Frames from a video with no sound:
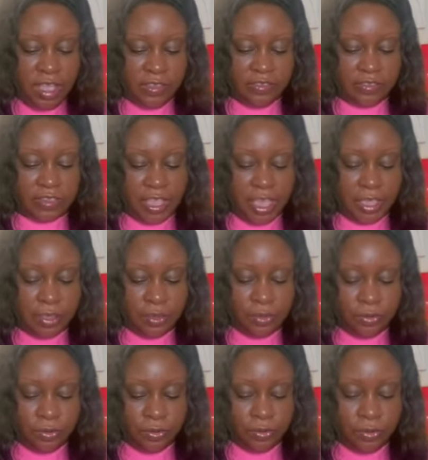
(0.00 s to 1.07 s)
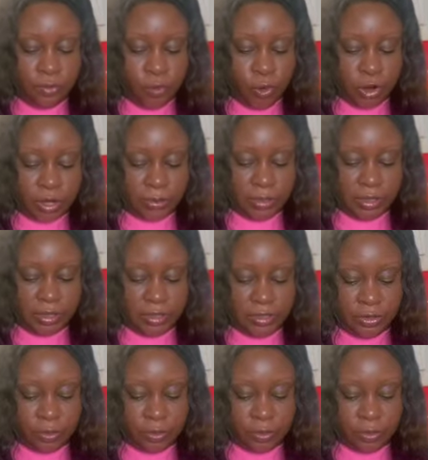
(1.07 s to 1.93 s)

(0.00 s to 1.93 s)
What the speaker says: Stay Cool Watermelon.